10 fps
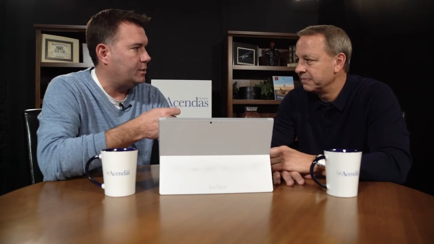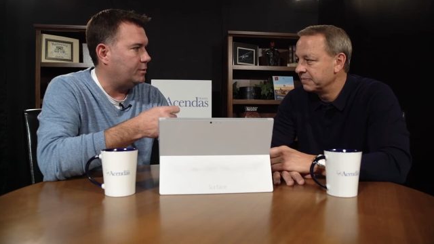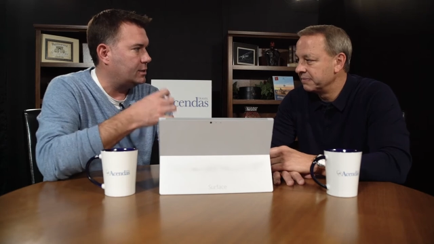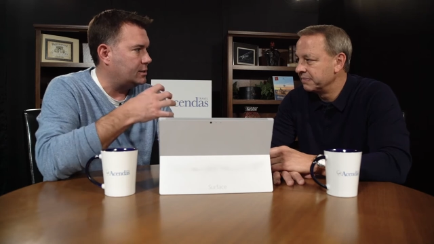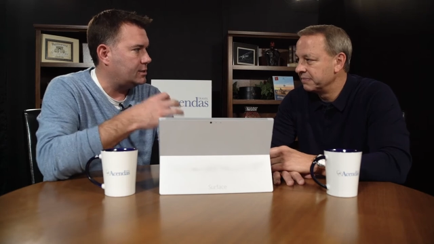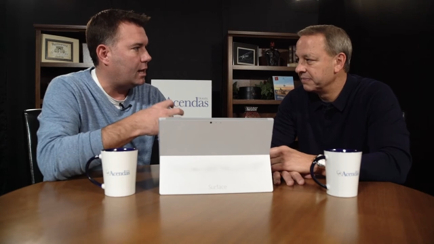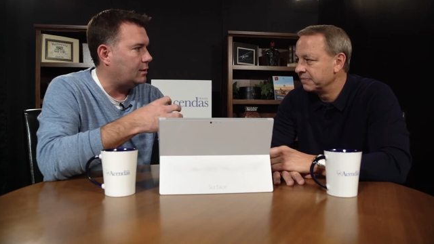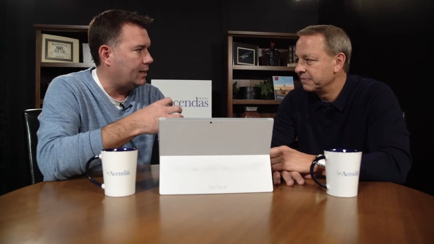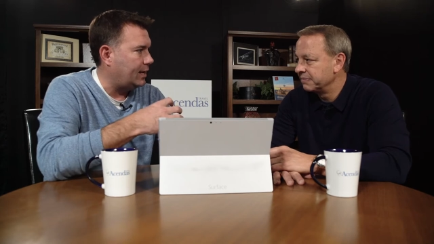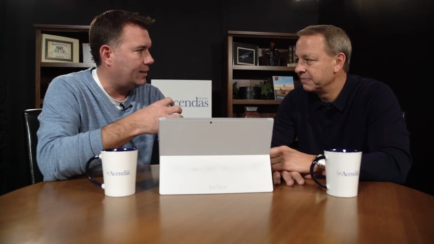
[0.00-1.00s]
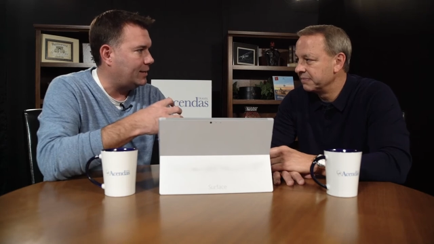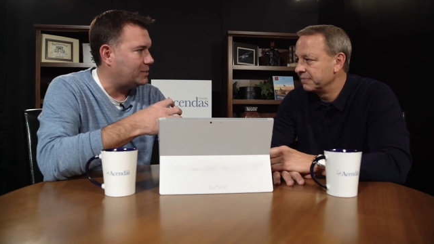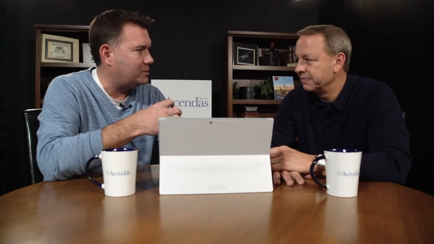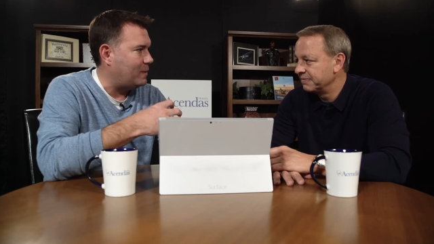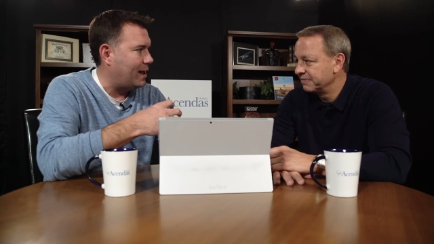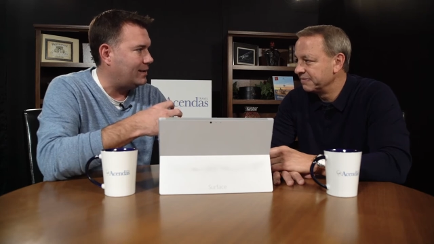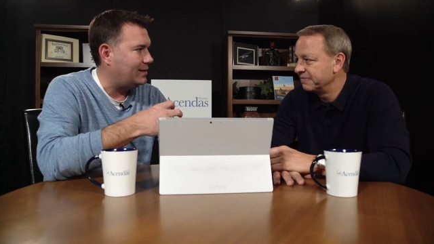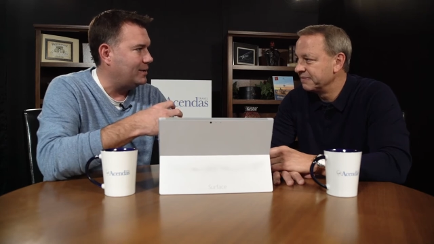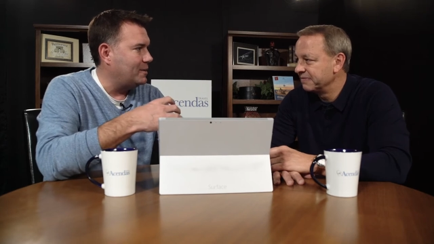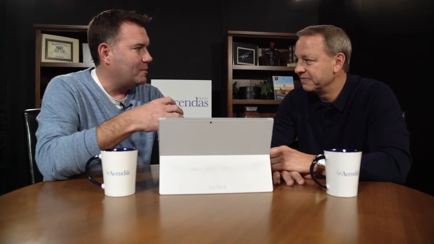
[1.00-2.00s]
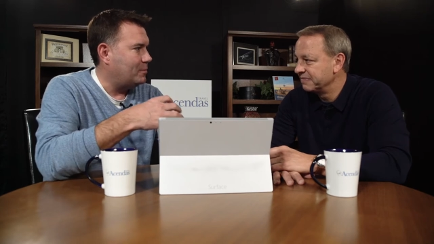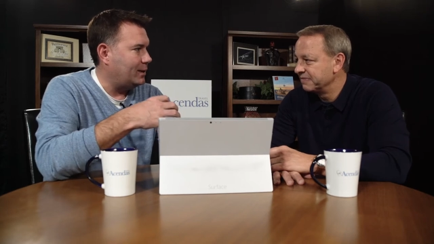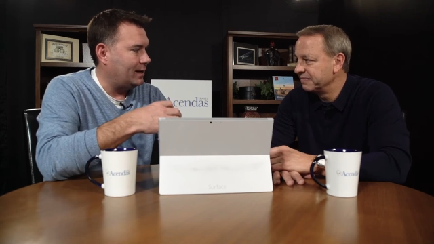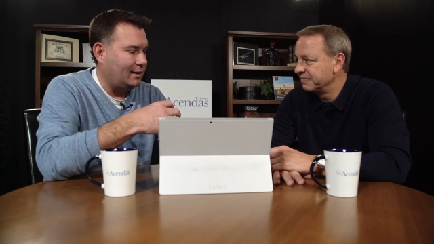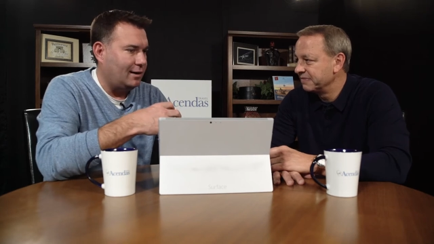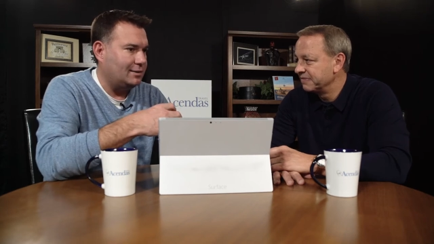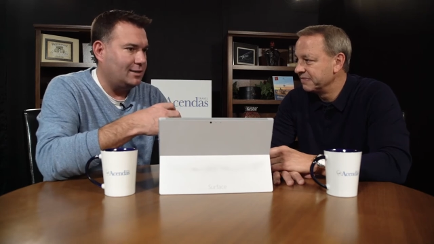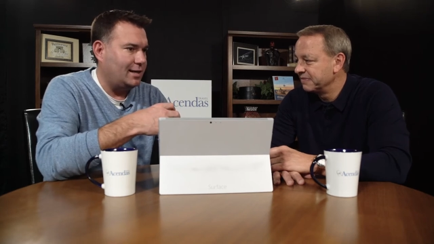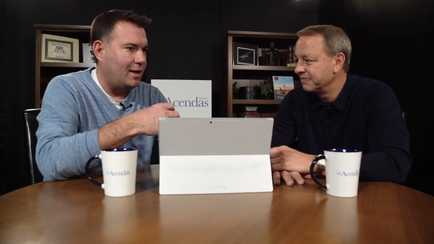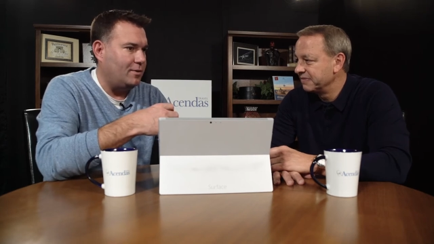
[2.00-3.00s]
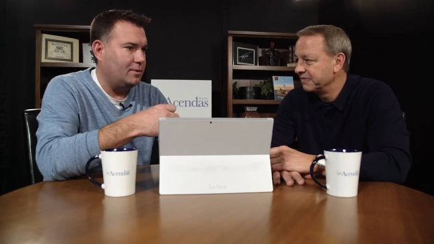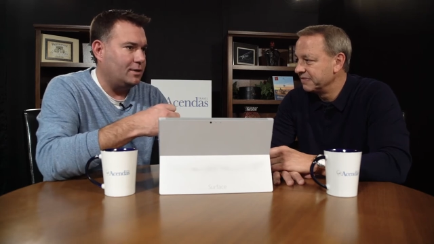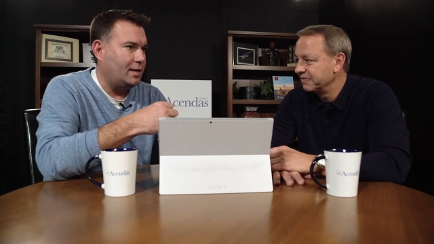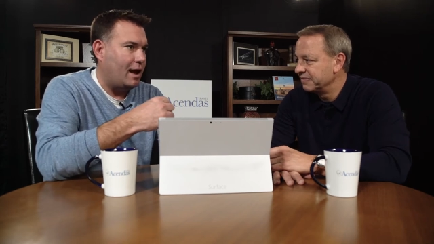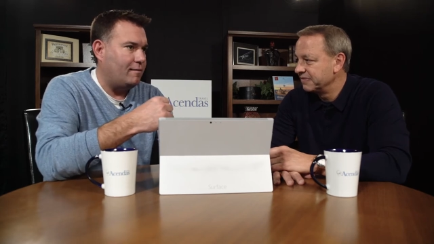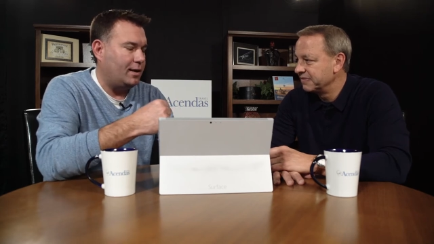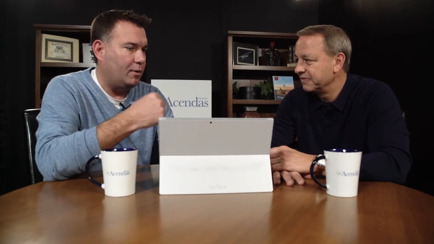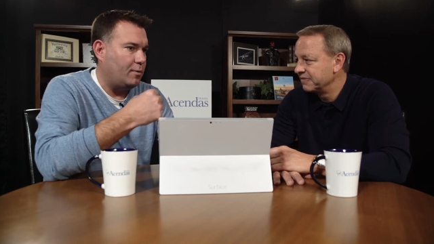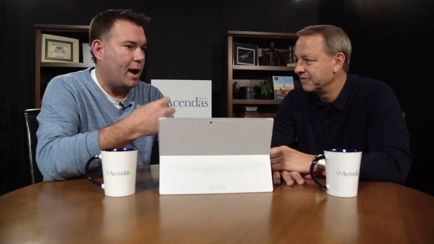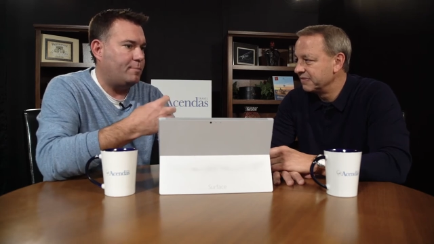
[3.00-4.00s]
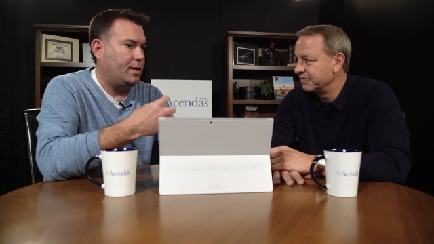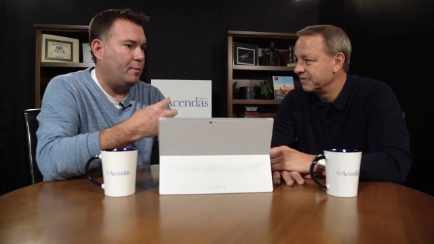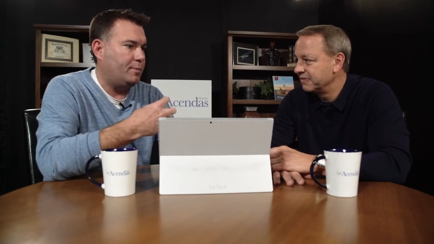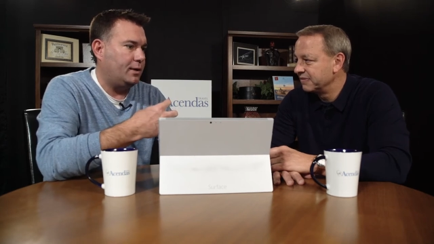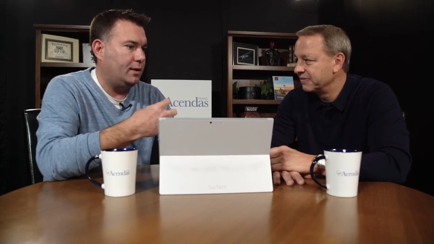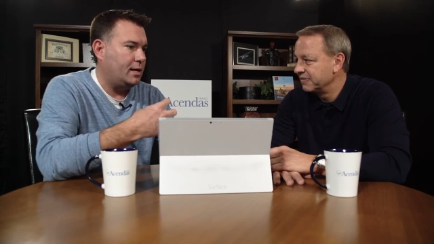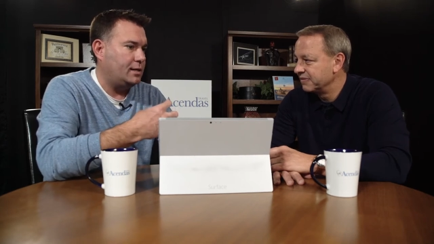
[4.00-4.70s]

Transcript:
Speaker 1: So consolidating that spend, putting it all together, and then having it wrapped up in a